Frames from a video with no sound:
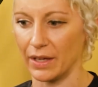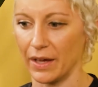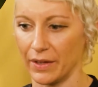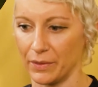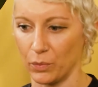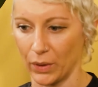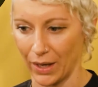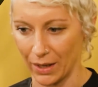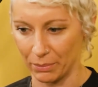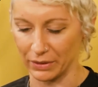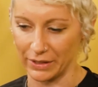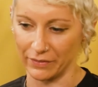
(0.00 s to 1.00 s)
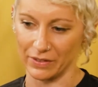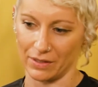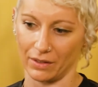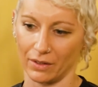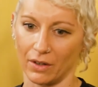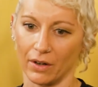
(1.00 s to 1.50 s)
and what I believe is
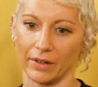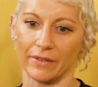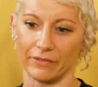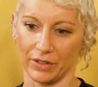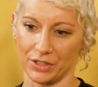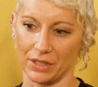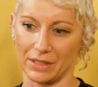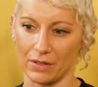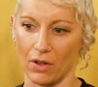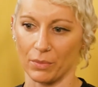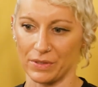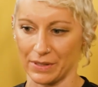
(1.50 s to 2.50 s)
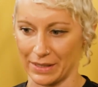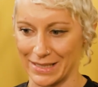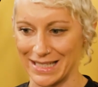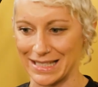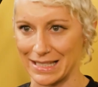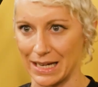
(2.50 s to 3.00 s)
that the current version is almost like
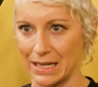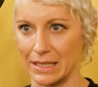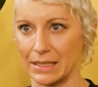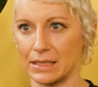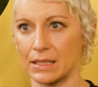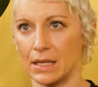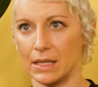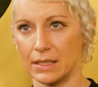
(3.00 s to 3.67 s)
designed